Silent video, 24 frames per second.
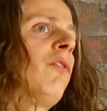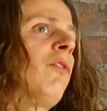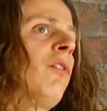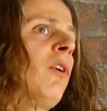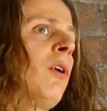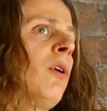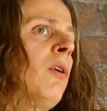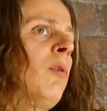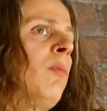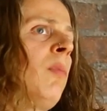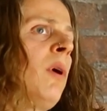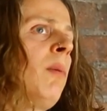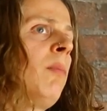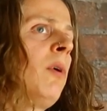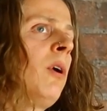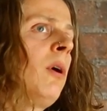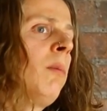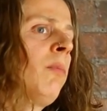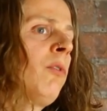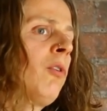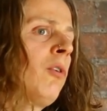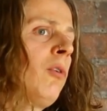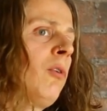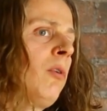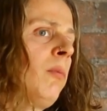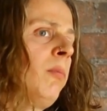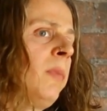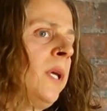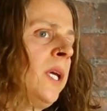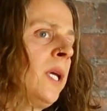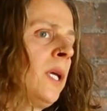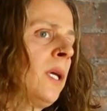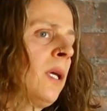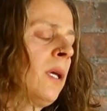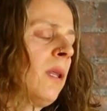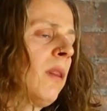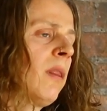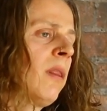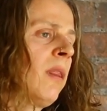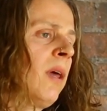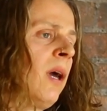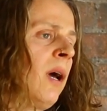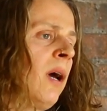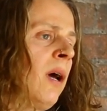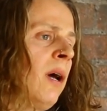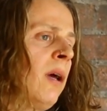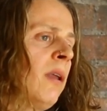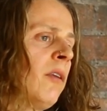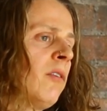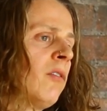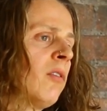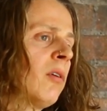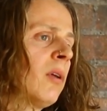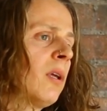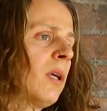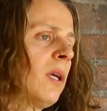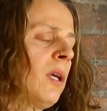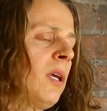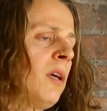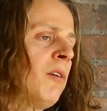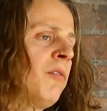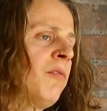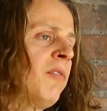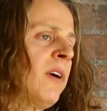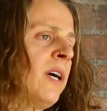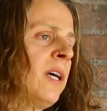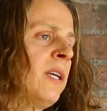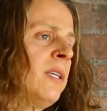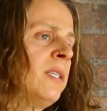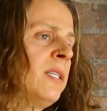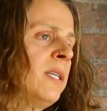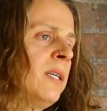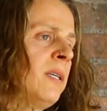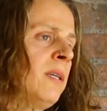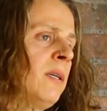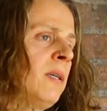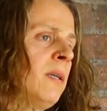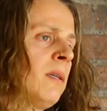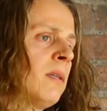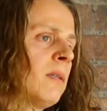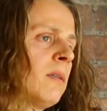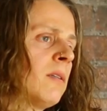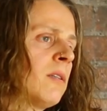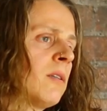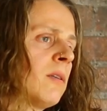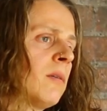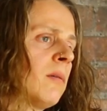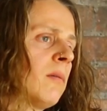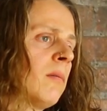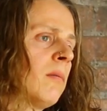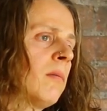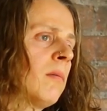So my mom told me that if I didn't